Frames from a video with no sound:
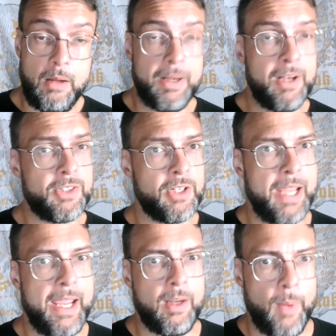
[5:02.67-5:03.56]
But here's your
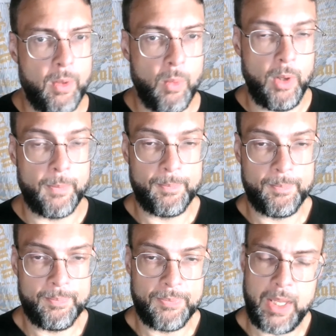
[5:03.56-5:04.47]
takeaway quote
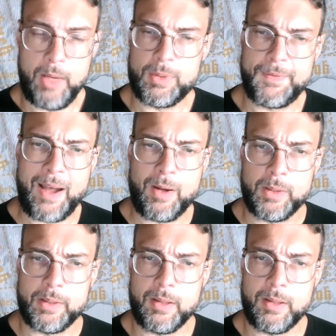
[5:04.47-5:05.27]
It was found